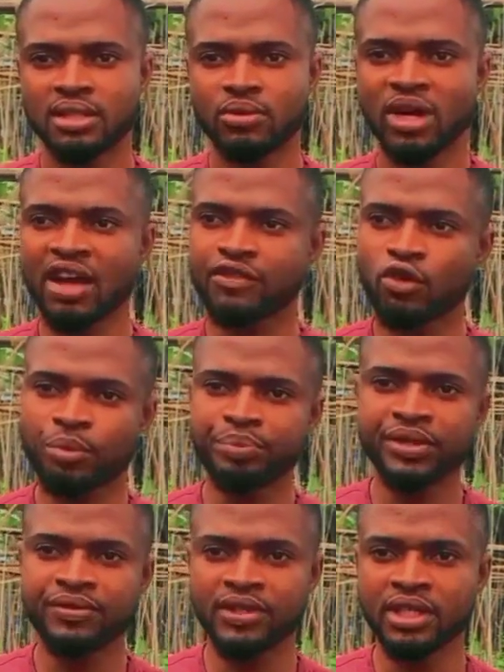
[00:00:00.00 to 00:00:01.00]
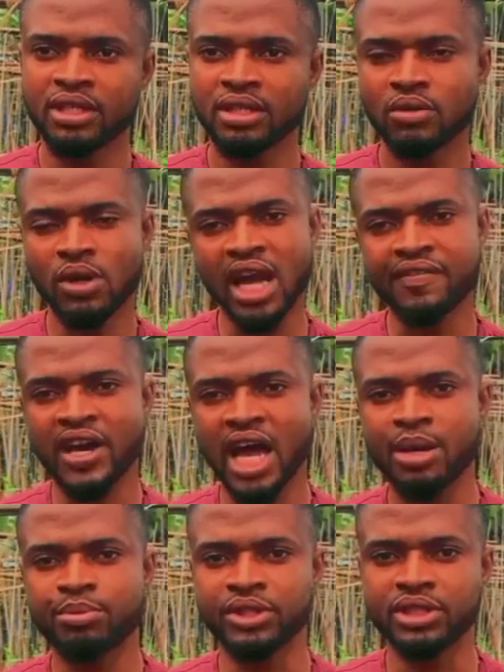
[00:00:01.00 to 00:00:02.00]
We have OPV, we have
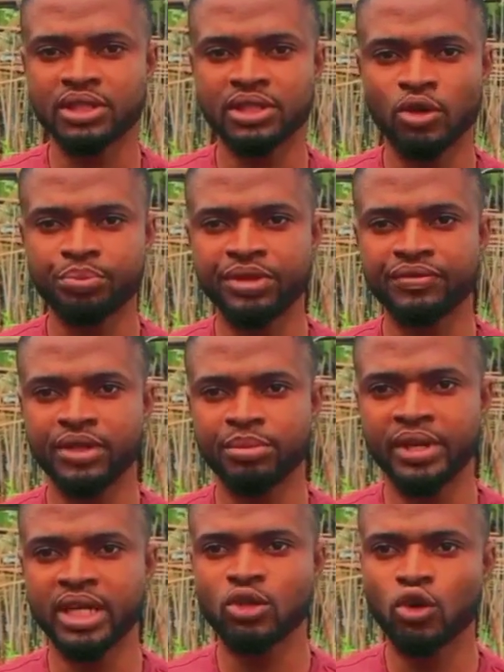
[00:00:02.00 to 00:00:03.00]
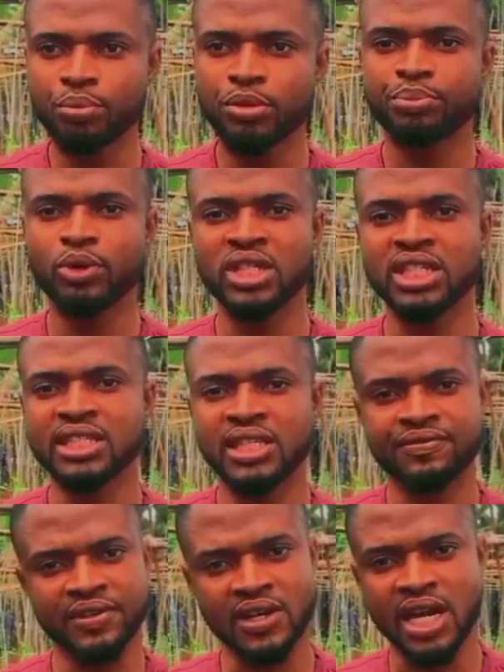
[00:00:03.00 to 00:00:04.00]
hybrids. OPV being open
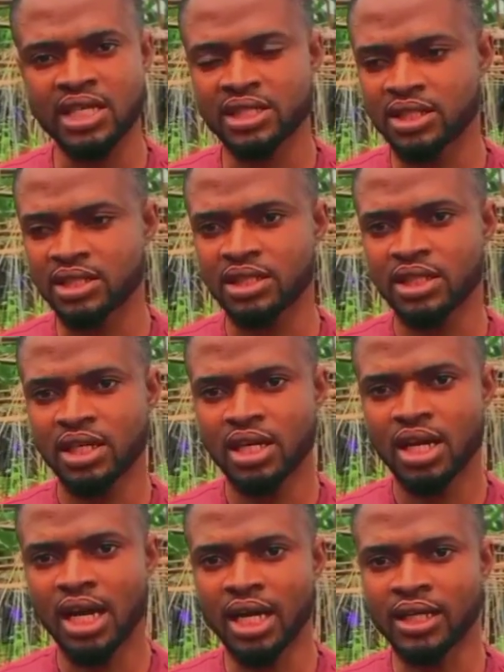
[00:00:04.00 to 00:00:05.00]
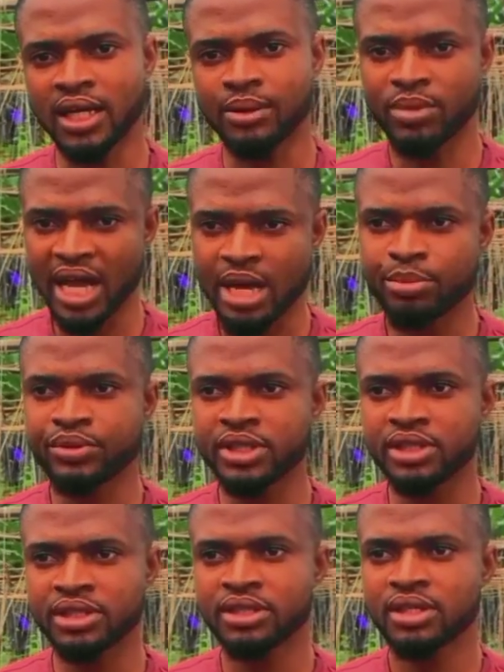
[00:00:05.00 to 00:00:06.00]
pollinated variety, and then
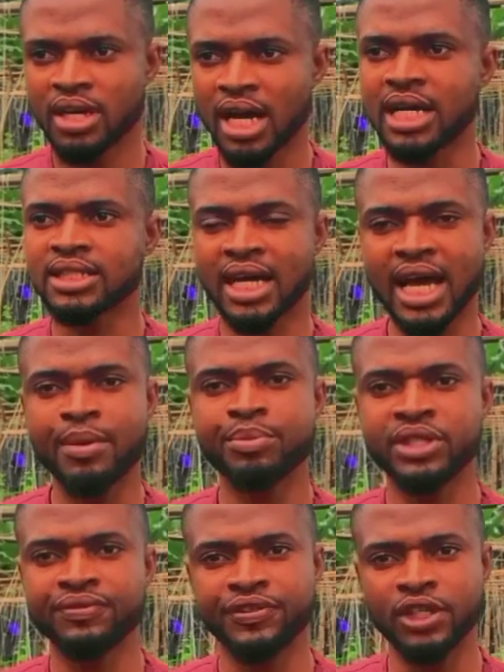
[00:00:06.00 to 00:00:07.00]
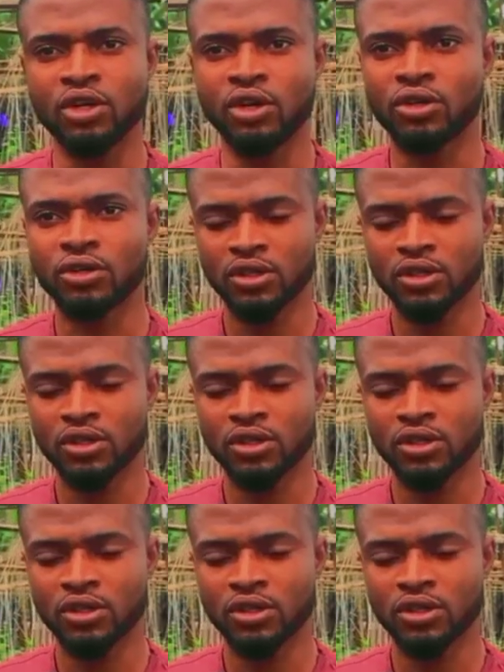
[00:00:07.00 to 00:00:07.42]
hybrid has hybrid vigor.